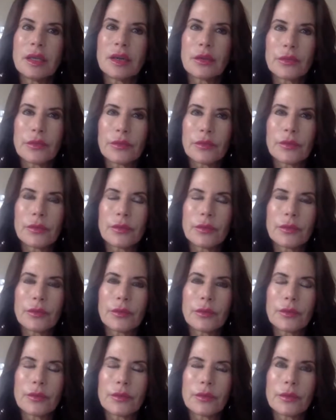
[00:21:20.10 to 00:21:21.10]
know,
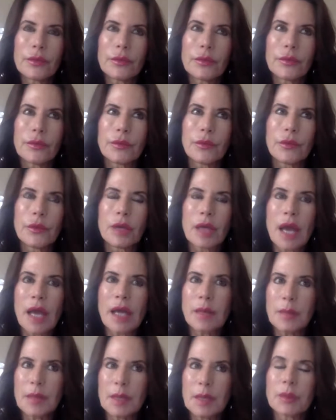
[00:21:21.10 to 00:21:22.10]
for a
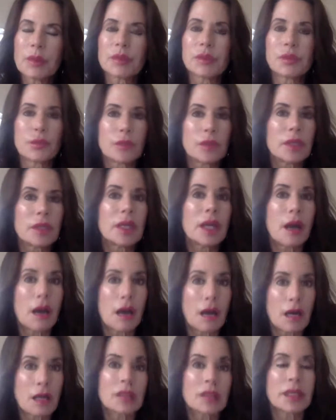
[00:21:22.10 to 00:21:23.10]
lot of people, it's really
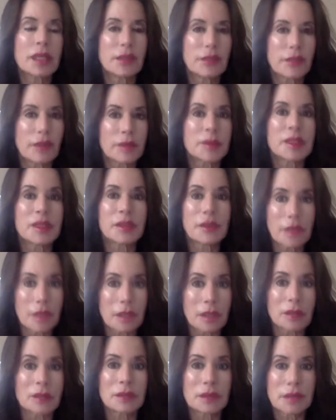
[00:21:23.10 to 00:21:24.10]
hard to give up
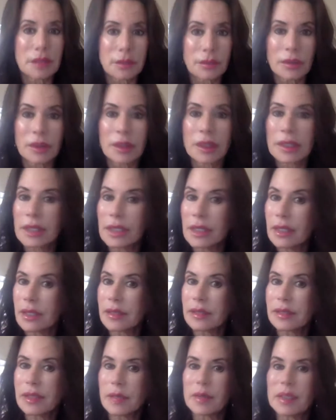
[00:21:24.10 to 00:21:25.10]
cereal. It really
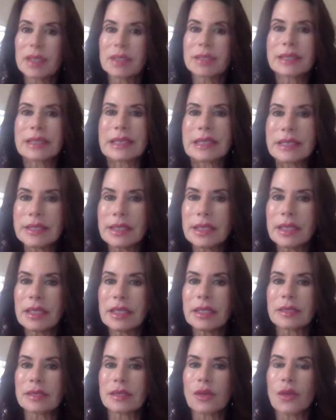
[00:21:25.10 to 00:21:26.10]
is. I mean, it's
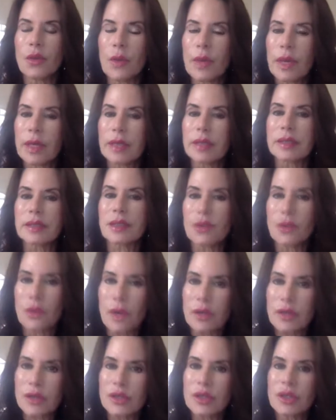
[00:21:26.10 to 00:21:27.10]
easy, it's quick, it's
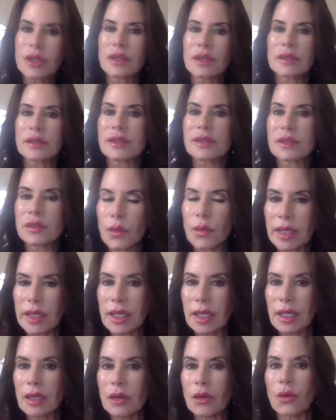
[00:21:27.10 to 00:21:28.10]
crunchy, it's
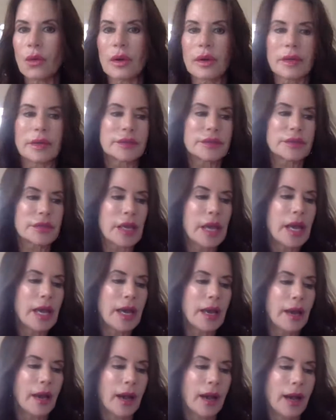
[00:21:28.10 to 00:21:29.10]
sweet, or
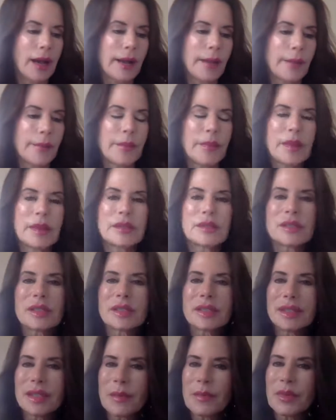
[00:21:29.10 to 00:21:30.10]
it's
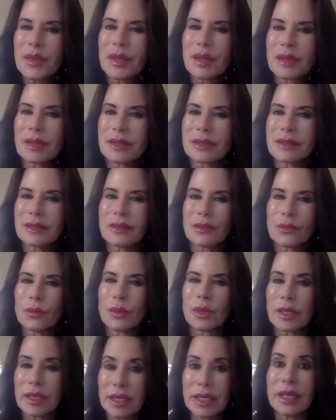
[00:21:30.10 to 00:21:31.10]
just something
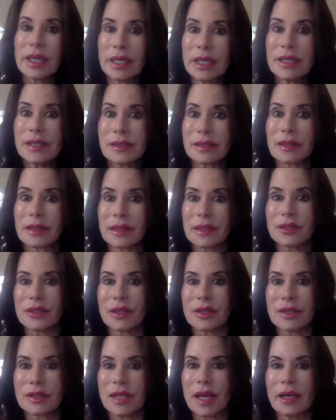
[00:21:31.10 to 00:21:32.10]
really, and it is
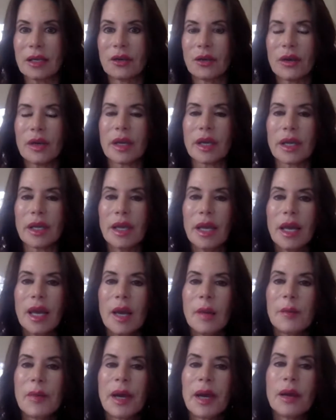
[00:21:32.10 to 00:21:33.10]
delicious. I agree.
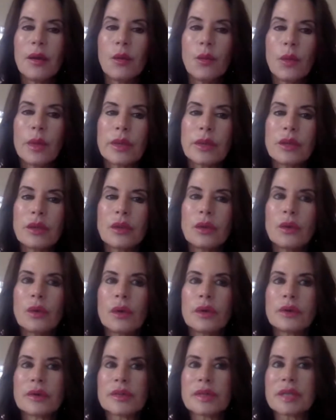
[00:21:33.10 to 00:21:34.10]
But when you
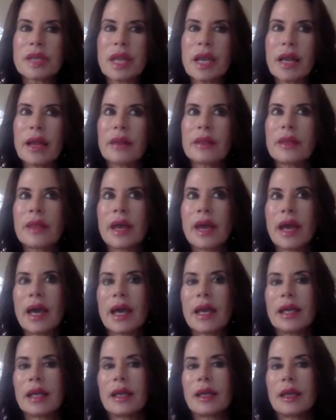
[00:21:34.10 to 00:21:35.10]
understand
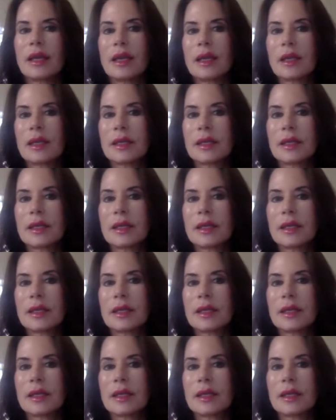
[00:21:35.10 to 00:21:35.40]
that it